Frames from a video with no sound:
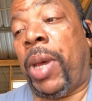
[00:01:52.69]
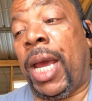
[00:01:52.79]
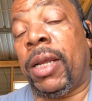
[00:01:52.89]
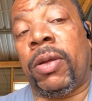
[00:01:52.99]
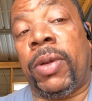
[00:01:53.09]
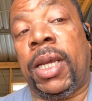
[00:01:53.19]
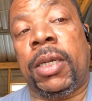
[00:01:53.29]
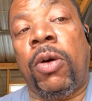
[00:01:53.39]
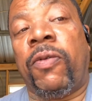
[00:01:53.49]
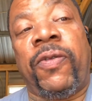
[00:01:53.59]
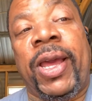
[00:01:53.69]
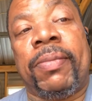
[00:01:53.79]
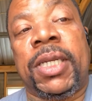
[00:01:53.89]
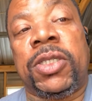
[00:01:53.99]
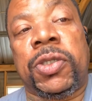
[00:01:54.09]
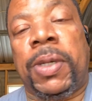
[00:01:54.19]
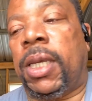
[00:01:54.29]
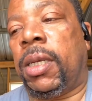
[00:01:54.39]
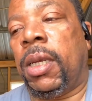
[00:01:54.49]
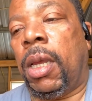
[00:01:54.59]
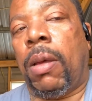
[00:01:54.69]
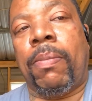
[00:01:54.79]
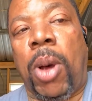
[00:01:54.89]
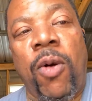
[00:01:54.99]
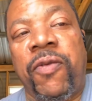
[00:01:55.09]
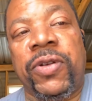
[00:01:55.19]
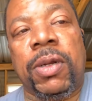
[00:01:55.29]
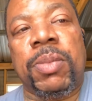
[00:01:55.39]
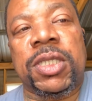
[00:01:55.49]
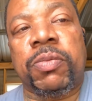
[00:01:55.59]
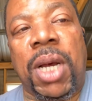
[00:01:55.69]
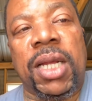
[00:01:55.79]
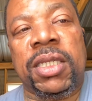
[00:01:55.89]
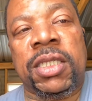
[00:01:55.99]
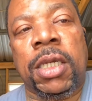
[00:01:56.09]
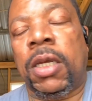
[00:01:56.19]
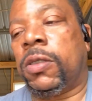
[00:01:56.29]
pedigree and no family tree, both of them was mutts.